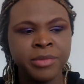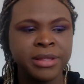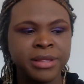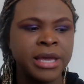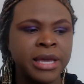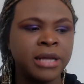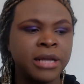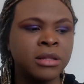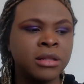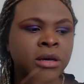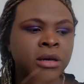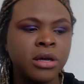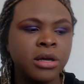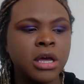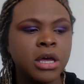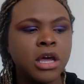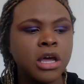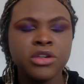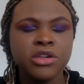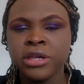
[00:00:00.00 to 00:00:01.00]
it's like, look,
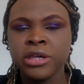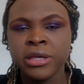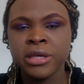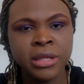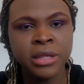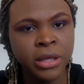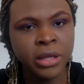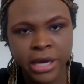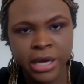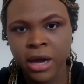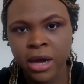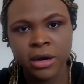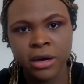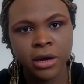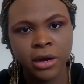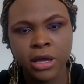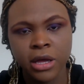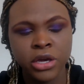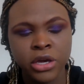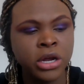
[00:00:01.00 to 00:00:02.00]
she's still
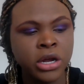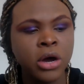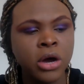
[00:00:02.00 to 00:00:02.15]
young,